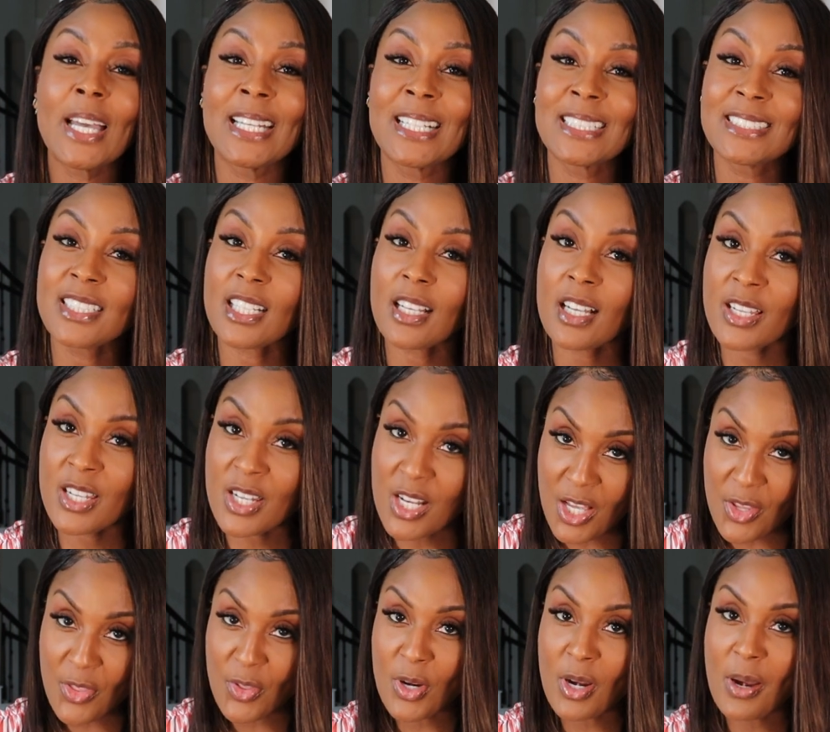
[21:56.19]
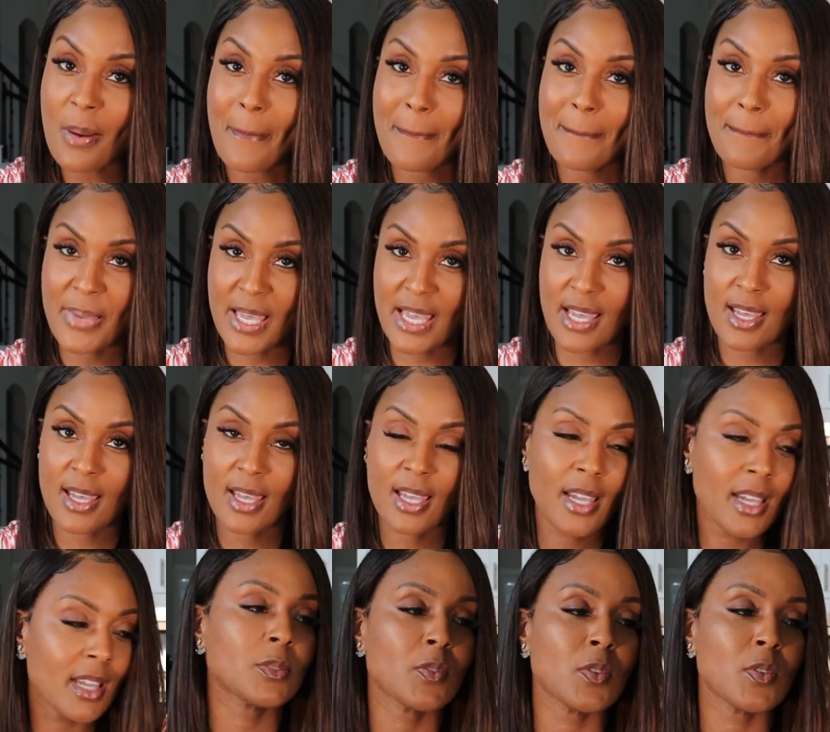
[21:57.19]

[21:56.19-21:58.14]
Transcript: and it's another bag